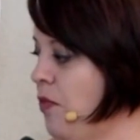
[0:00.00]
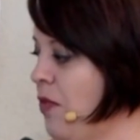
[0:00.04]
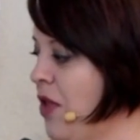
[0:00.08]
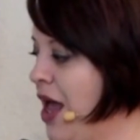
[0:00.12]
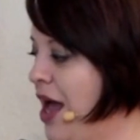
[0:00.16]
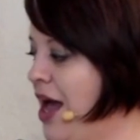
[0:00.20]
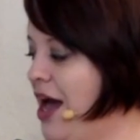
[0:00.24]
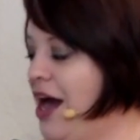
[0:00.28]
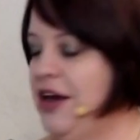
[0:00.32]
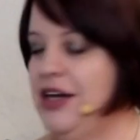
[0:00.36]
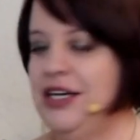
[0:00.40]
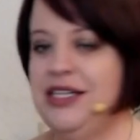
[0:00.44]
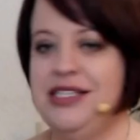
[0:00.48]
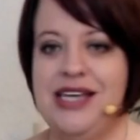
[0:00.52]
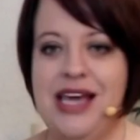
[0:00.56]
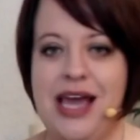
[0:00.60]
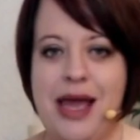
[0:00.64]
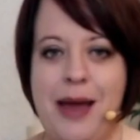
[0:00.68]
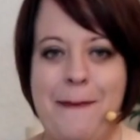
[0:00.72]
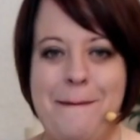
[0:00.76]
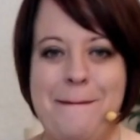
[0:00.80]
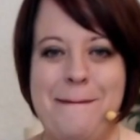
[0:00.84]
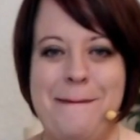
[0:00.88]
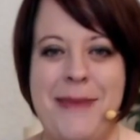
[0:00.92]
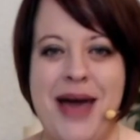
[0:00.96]
How to take
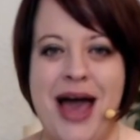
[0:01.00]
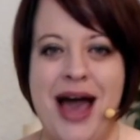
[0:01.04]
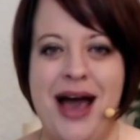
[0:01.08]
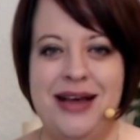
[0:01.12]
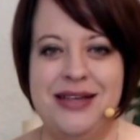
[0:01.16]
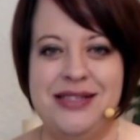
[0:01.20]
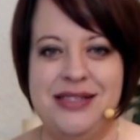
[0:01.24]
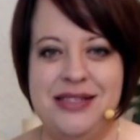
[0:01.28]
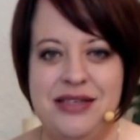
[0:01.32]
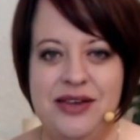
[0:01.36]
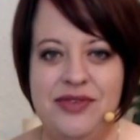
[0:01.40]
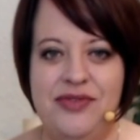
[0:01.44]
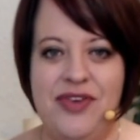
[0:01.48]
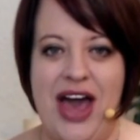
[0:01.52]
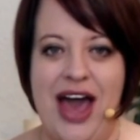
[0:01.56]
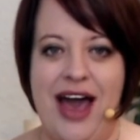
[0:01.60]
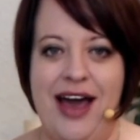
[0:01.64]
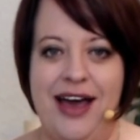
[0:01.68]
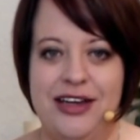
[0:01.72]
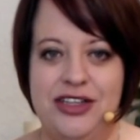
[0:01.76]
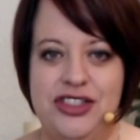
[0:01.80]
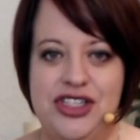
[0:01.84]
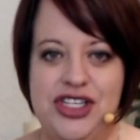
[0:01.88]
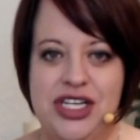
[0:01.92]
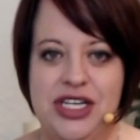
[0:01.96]
massive
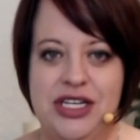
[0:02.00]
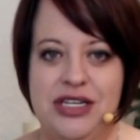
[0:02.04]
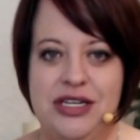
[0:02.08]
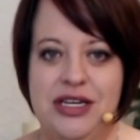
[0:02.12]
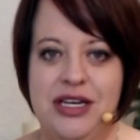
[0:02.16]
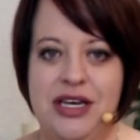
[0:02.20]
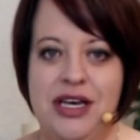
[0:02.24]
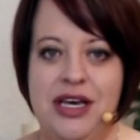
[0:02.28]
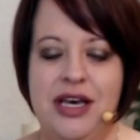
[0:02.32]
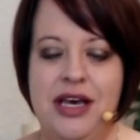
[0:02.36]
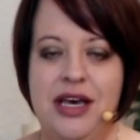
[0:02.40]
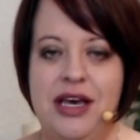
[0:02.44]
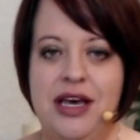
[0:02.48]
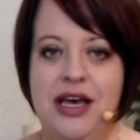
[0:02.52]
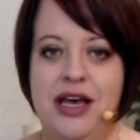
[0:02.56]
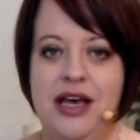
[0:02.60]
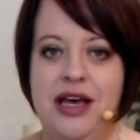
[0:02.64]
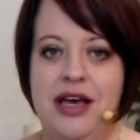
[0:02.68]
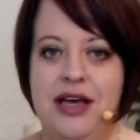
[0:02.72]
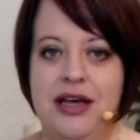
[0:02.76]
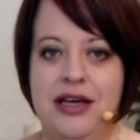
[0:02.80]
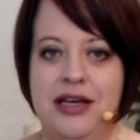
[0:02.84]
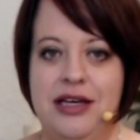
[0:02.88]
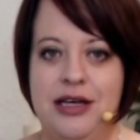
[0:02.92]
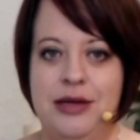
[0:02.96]
action,
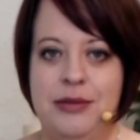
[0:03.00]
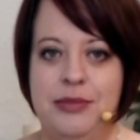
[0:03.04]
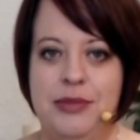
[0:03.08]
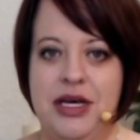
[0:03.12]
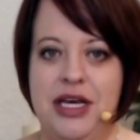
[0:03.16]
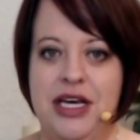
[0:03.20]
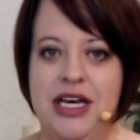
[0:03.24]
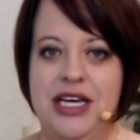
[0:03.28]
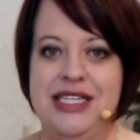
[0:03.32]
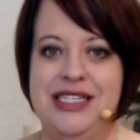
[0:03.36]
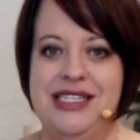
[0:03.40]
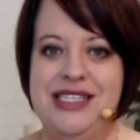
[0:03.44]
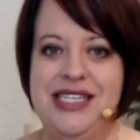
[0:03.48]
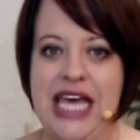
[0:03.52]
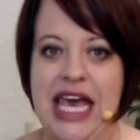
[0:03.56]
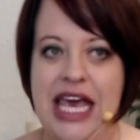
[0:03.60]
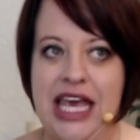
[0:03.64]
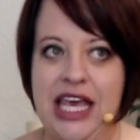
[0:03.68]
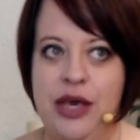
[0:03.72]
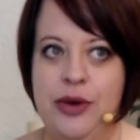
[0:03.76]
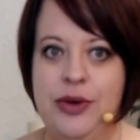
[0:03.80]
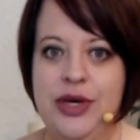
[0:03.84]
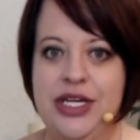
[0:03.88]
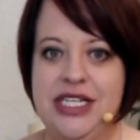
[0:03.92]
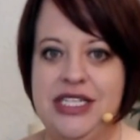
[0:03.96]

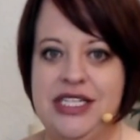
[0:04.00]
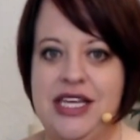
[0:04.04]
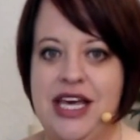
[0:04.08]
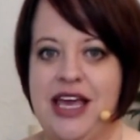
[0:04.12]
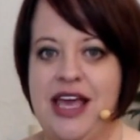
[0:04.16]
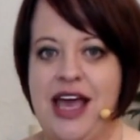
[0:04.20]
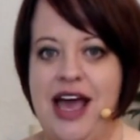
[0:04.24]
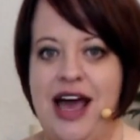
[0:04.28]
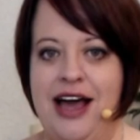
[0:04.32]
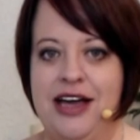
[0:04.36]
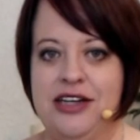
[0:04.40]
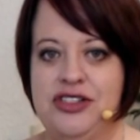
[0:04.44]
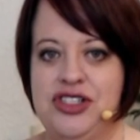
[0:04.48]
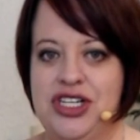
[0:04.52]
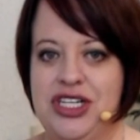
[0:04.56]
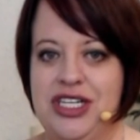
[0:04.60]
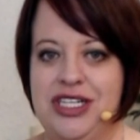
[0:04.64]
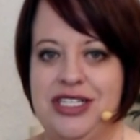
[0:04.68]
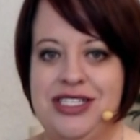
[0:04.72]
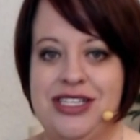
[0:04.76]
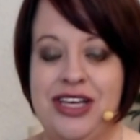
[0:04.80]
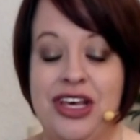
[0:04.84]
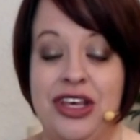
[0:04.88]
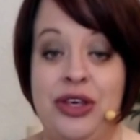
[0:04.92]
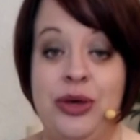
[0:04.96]
continuing to take action
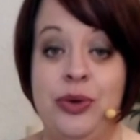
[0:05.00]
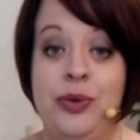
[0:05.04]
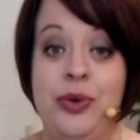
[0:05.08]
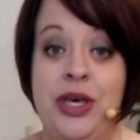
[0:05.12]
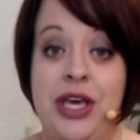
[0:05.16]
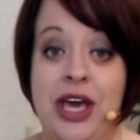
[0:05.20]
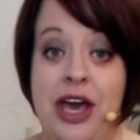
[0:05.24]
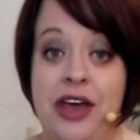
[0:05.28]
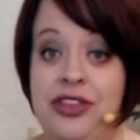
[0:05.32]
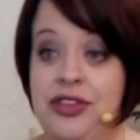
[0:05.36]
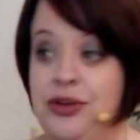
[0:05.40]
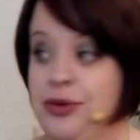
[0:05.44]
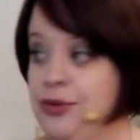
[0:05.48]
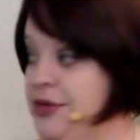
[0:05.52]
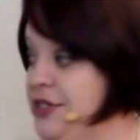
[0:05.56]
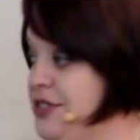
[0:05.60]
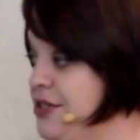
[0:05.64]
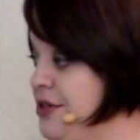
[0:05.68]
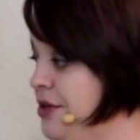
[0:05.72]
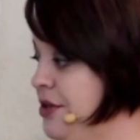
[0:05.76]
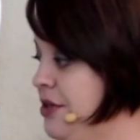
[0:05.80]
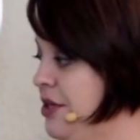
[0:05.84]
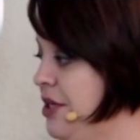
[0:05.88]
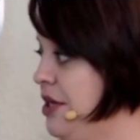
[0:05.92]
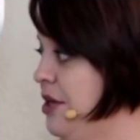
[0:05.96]
until you get the
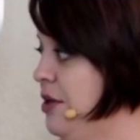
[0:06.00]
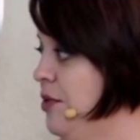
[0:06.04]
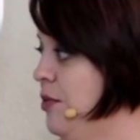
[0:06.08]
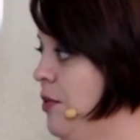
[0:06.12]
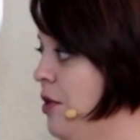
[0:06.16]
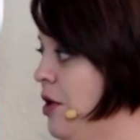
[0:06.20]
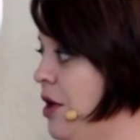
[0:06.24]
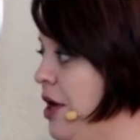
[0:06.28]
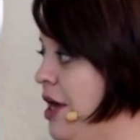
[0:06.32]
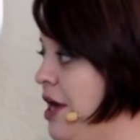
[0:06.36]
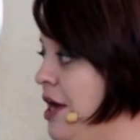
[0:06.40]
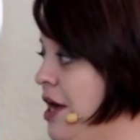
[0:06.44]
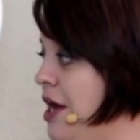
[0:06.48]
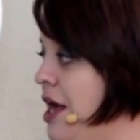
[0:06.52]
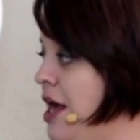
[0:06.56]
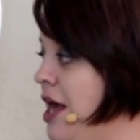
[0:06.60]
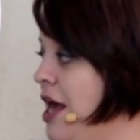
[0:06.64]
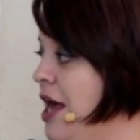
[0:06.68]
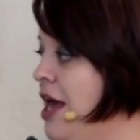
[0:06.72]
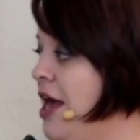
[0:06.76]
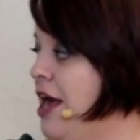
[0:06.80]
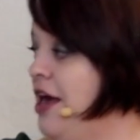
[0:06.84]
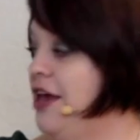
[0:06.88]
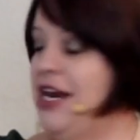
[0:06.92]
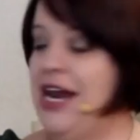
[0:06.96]
result that you want.
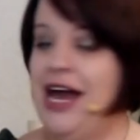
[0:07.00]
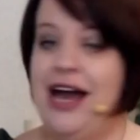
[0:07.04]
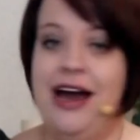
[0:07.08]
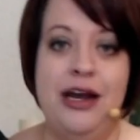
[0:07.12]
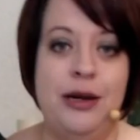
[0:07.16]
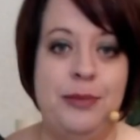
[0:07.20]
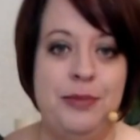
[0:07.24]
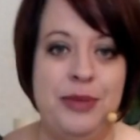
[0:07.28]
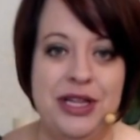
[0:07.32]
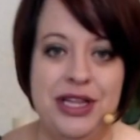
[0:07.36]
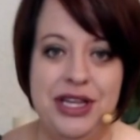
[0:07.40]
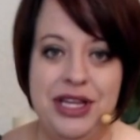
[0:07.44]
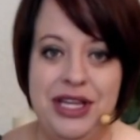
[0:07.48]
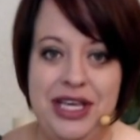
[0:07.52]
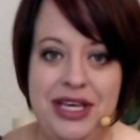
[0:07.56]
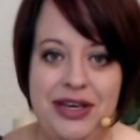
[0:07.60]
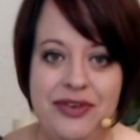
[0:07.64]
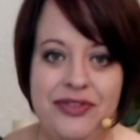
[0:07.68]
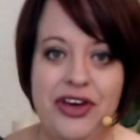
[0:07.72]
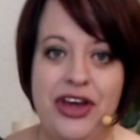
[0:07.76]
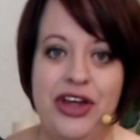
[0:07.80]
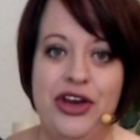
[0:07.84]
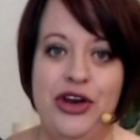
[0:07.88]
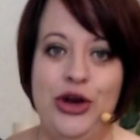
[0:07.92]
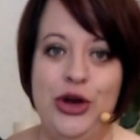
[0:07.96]
And how to believe
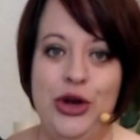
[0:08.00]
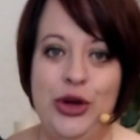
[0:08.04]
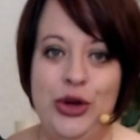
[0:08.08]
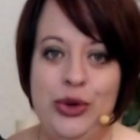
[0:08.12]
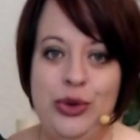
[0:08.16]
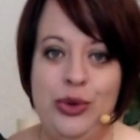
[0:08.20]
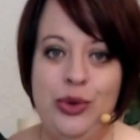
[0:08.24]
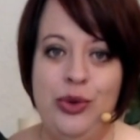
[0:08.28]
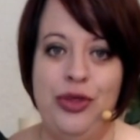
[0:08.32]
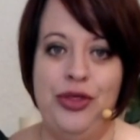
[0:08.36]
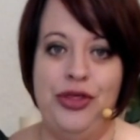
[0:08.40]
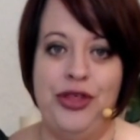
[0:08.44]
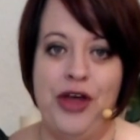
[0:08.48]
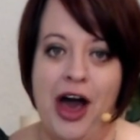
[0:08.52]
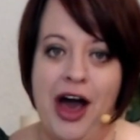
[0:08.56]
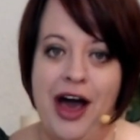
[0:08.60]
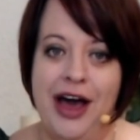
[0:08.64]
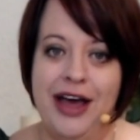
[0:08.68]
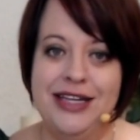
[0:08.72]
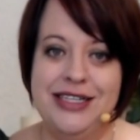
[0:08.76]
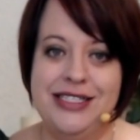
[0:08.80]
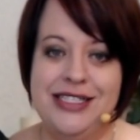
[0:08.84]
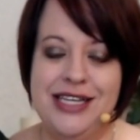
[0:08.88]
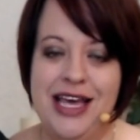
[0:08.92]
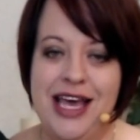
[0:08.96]
a new thought,
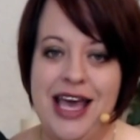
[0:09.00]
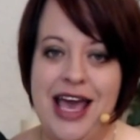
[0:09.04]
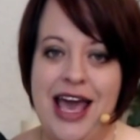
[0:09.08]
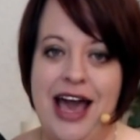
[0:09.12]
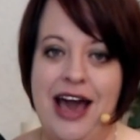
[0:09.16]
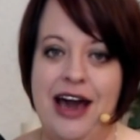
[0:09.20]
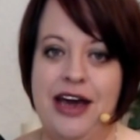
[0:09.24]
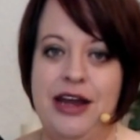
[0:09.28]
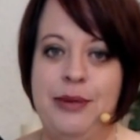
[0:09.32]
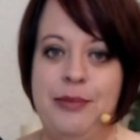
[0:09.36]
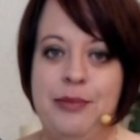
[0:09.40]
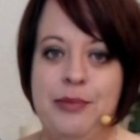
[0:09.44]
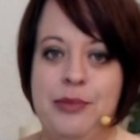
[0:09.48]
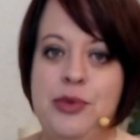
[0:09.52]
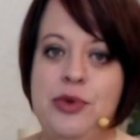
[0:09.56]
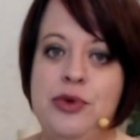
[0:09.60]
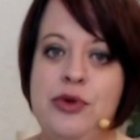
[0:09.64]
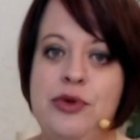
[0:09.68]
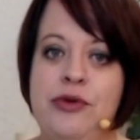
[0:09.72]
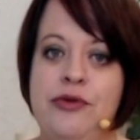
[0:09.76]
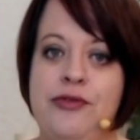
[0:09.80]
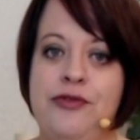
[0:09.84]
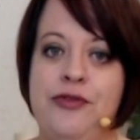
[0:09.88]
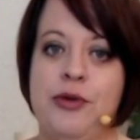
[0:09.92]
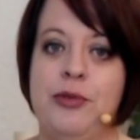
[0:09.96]
how to
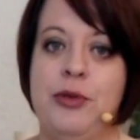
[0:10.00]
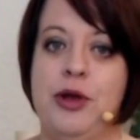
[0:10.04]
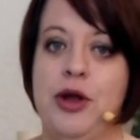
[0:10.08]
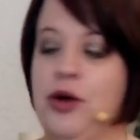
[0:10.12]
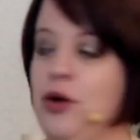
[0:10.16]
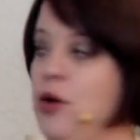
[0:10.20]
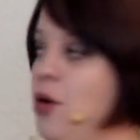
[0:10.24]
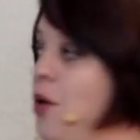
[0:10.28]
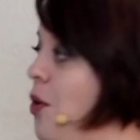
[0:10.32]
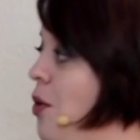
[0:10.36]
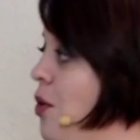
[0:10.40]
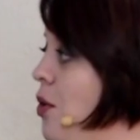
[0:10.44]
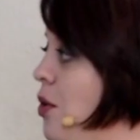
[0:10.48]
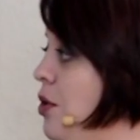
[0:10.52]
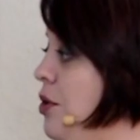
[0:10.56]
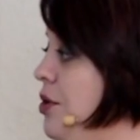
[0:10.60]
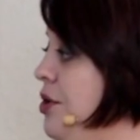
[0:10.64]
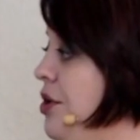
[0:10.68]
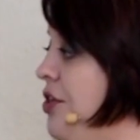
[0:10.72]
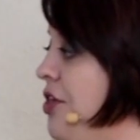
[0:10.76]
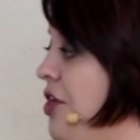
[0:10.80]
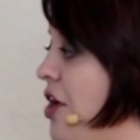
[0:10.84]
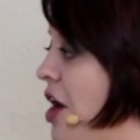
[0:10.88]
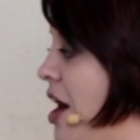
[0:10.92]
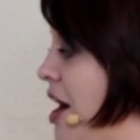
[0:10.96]
move from your old thought